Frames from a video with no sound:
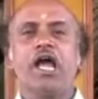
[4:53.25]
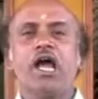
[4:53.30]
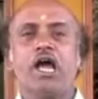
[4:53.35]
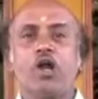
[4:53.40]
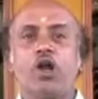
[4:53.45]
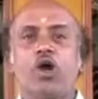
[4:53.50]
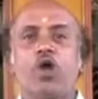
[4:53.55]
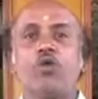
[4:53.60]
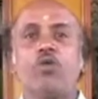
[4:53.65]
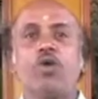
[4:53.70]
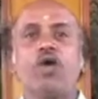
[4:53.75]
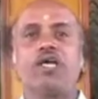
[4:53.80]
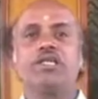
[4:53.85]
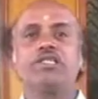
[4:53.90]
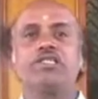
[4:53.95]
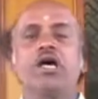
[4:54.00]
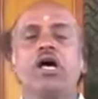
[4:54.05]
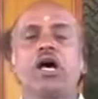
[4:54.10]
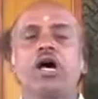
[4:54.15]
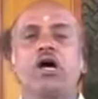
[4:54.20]
and
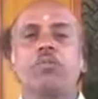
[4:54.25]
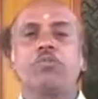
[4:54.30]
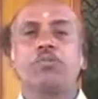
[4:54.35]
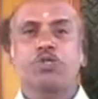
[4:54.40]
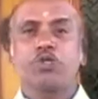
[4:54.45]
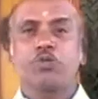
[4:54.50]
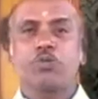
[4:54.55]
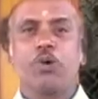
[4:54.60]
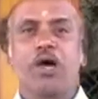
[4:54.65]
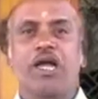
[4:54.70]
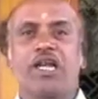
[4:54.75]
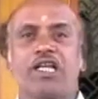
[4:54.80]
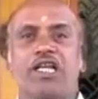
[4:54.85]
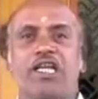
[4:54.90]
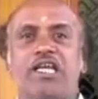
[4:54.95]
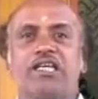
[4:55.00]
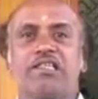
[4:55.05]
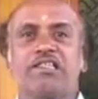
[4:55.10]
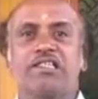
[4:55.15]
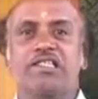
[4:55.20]
always a
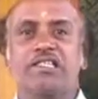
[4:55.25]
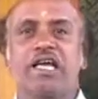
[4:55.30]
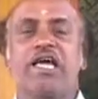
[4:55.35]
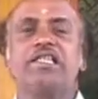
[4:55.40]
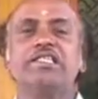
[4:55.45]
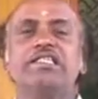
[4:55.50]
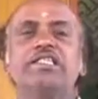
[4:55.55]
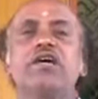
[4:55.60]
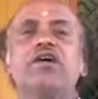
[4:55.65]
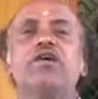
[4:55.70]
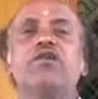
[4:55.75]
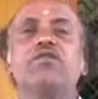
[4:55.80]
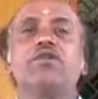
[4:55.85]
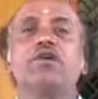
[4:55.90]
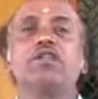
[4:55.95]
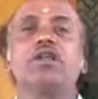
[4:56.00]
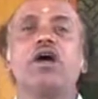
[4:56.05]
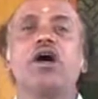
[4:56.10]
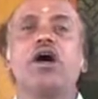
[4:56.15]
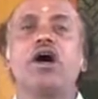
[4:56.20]
prosperity in the sense
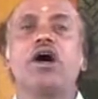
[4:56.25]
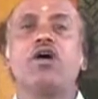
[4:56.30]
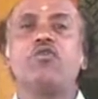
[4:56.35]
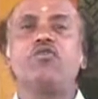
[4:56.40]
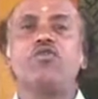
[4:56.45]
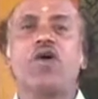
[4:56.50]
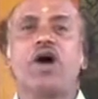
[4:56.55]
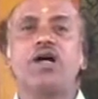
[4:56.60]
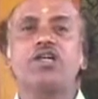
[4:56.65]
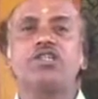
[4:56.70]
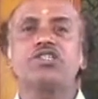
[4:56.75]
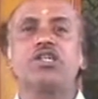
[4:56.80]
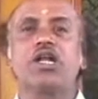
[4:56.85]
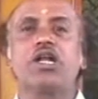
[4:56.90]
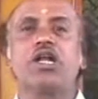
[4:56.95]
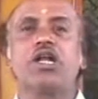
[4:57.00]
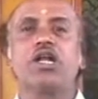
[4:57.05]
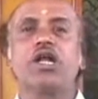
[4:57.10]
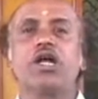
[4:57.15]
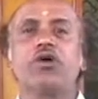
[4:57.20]
with a
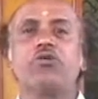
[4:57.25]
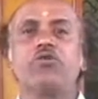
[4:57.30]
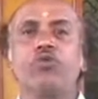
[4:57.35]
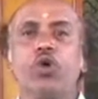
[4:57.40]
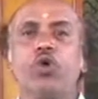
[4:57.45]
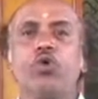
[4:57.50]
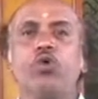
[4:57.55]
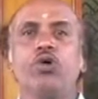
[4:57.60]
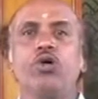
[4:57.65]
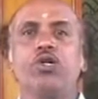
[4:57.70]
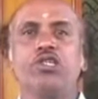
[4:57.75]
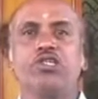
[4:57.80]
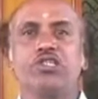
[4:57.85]
functional view.